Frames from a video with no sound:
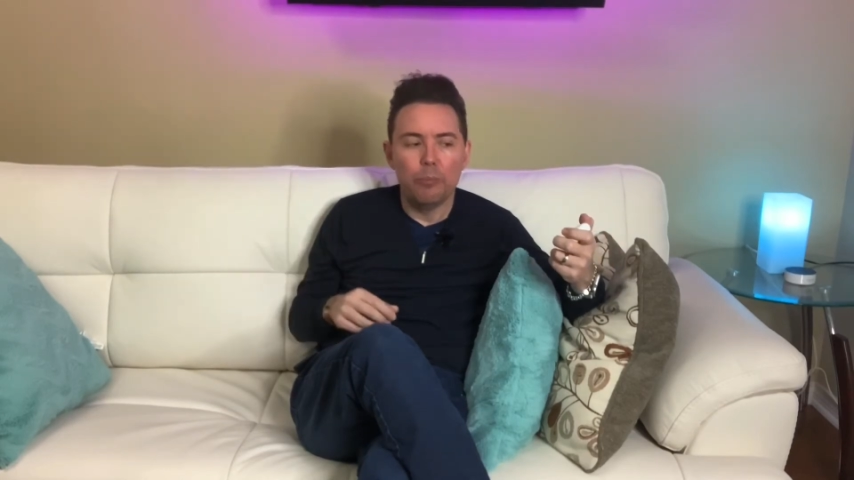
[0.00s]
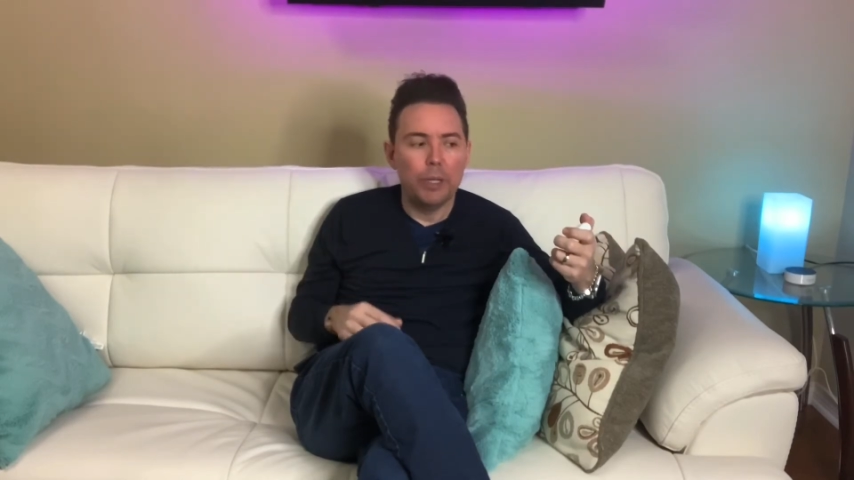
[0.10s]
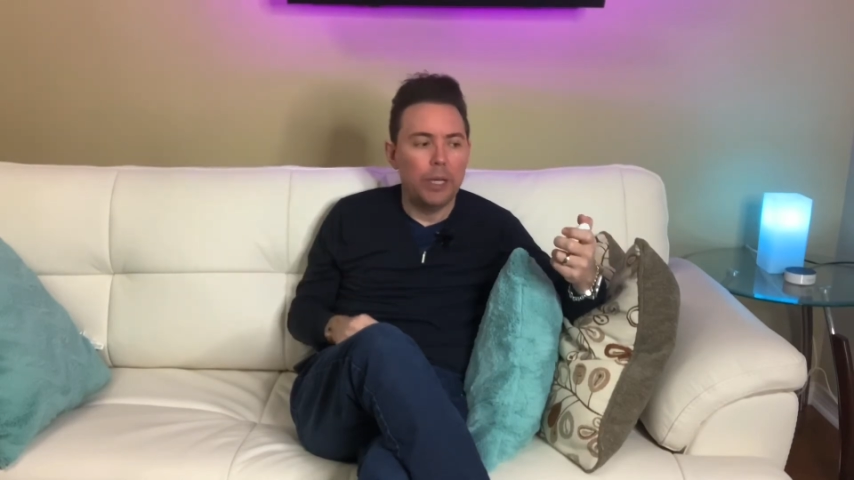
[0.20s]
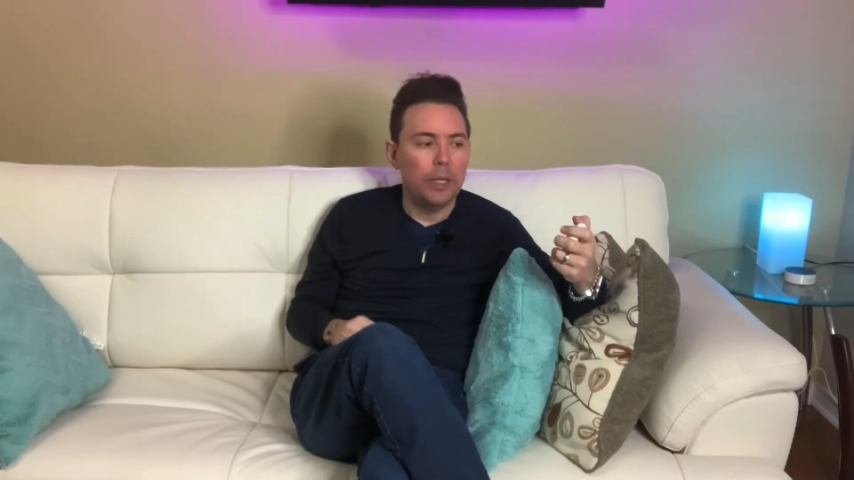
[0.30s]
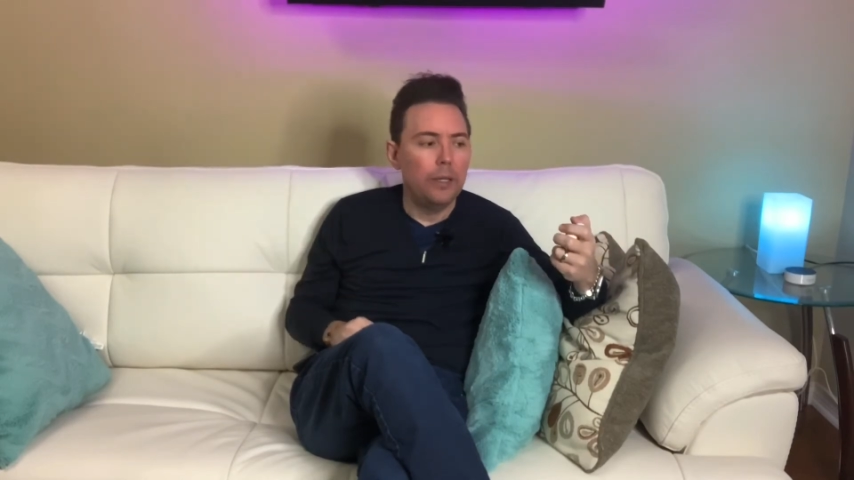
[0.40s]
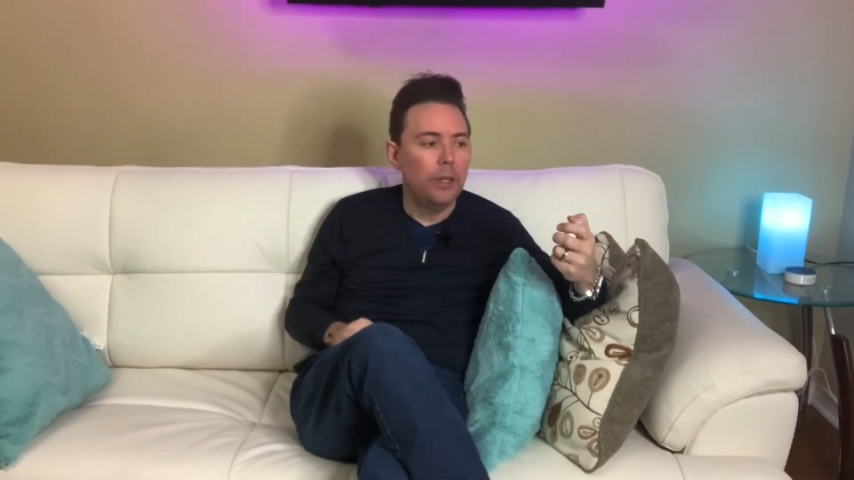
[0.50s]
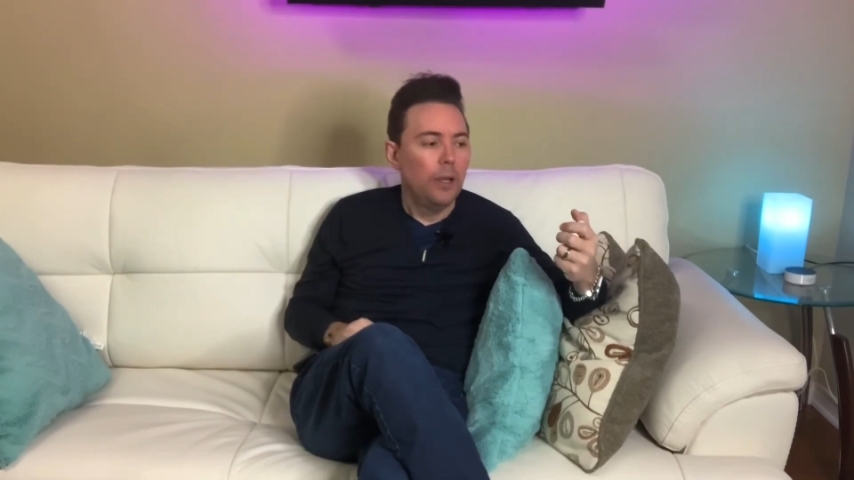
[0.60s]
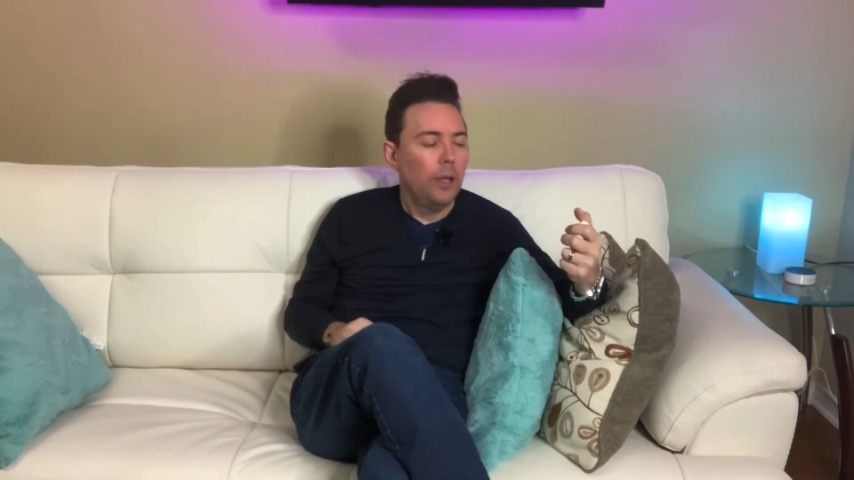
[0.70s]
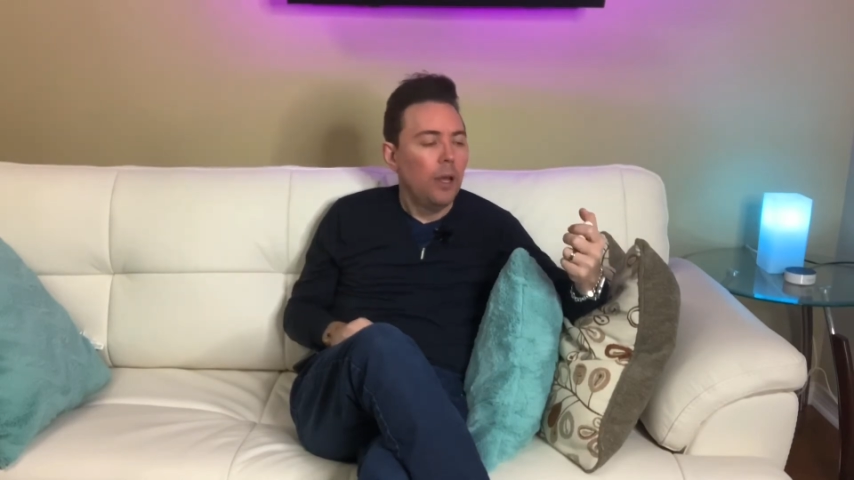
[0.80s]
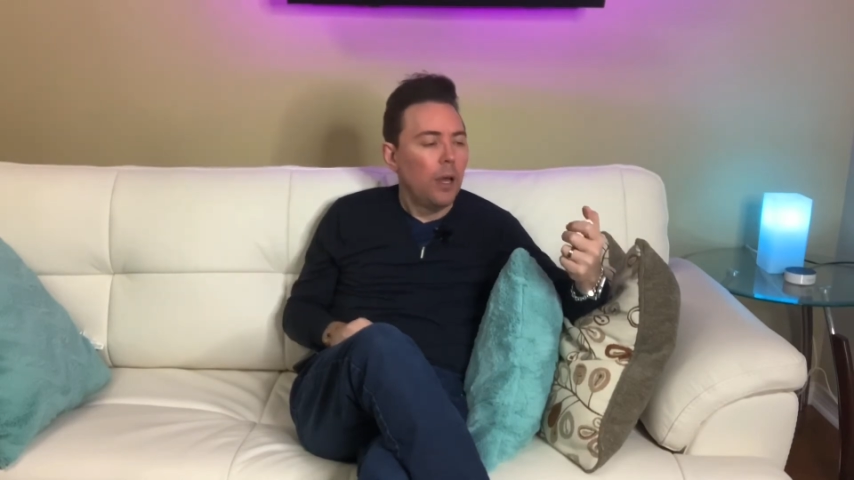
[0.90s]
a bit.
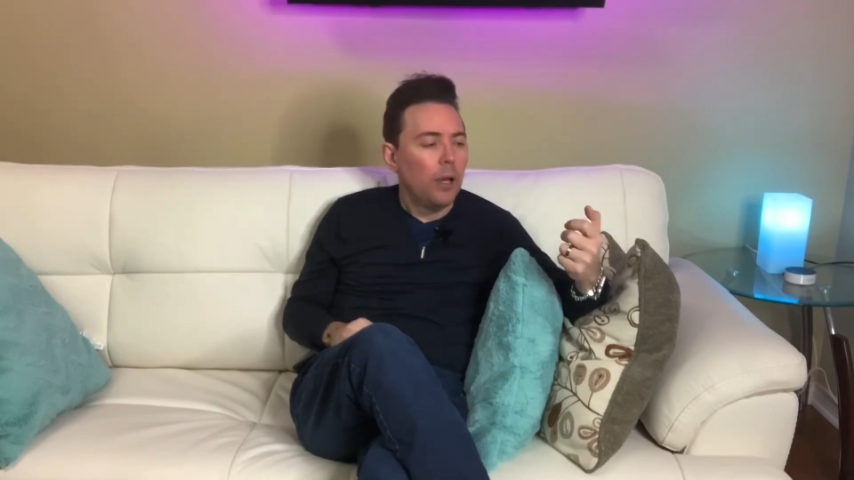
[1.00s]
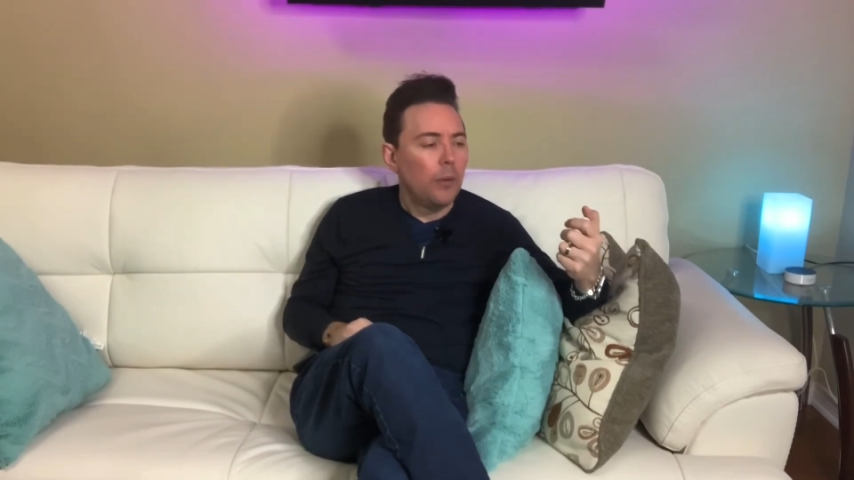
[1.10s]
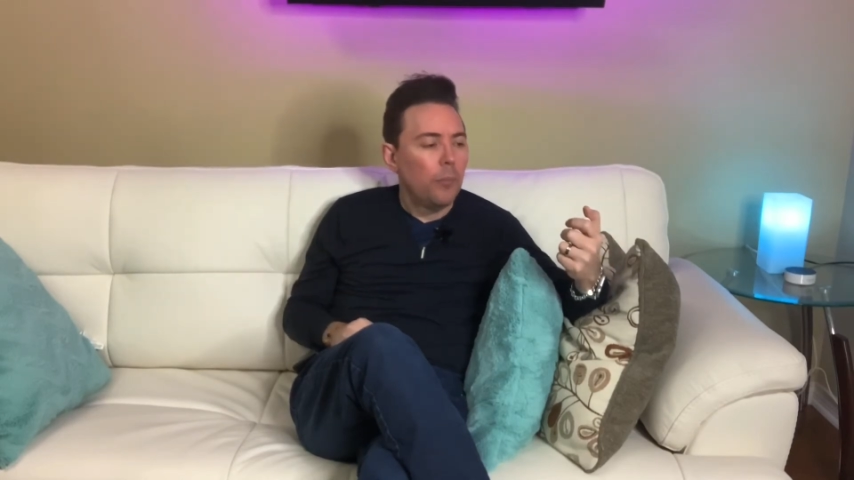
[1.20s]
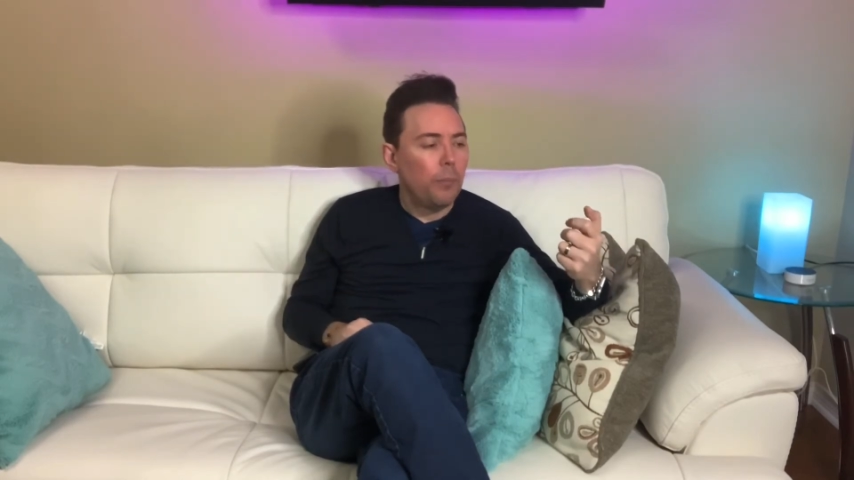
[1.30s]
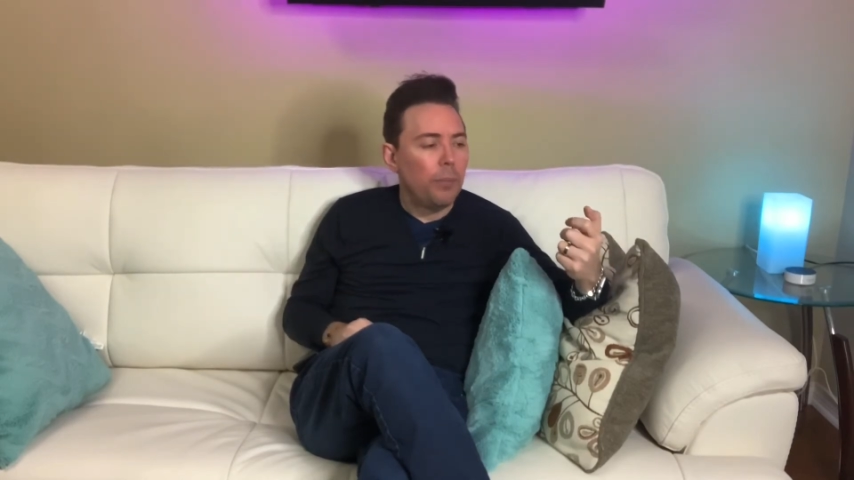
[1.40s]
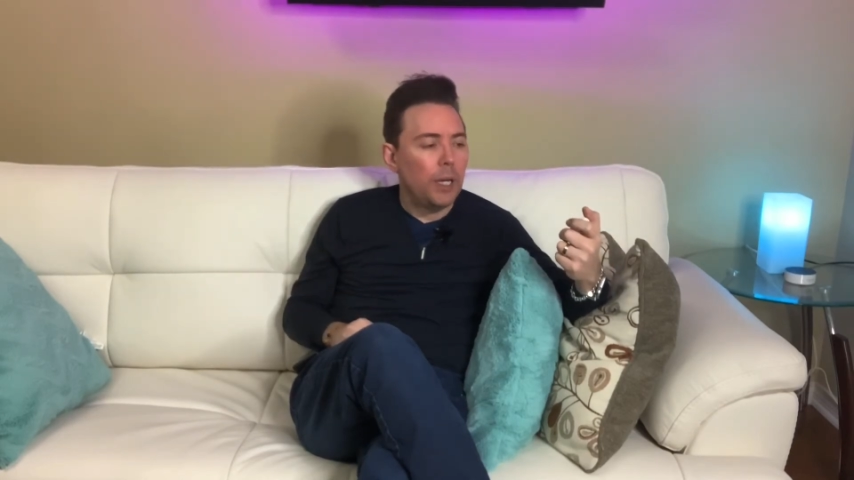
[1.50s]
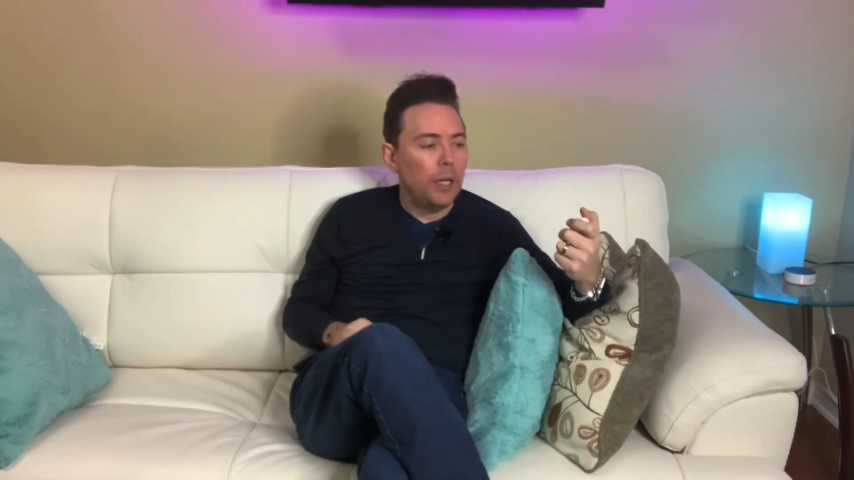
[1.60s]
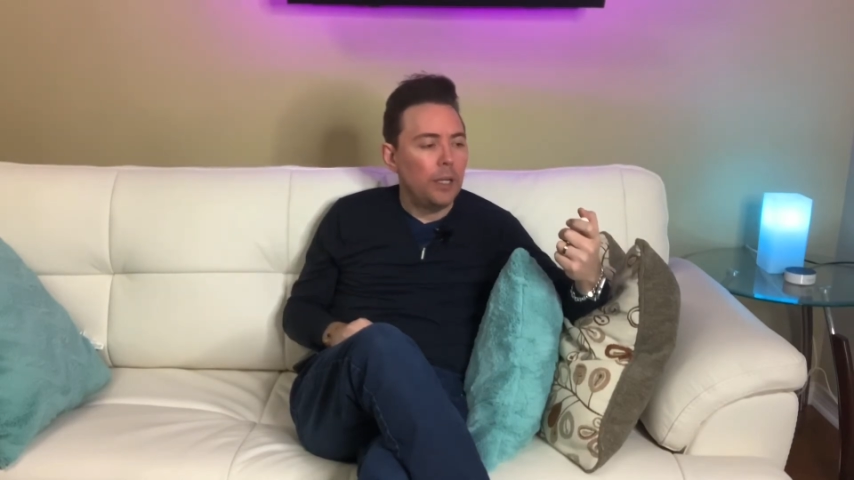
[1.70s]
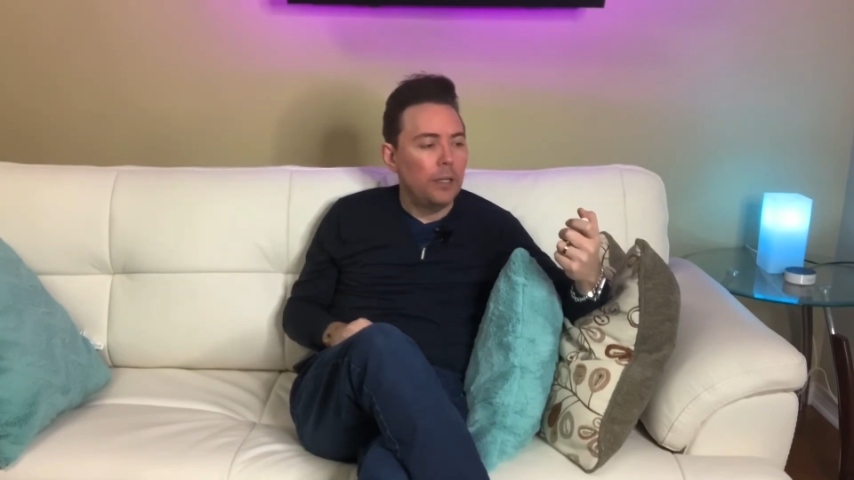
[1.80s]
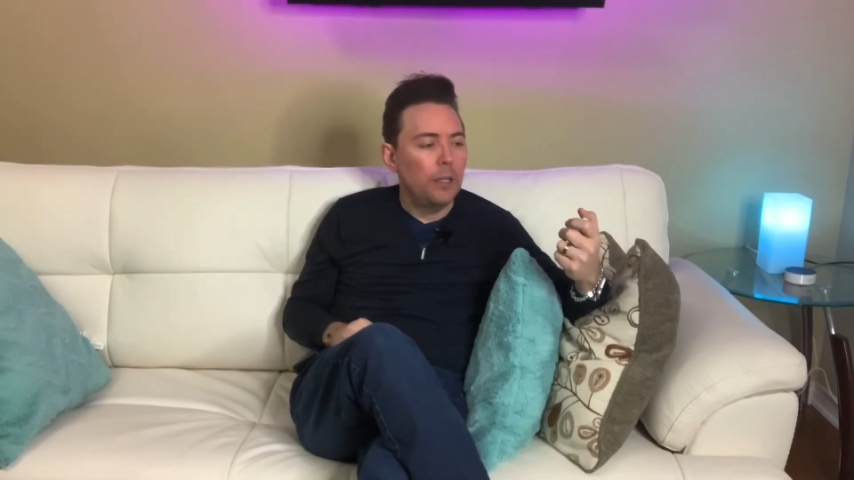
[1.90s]
But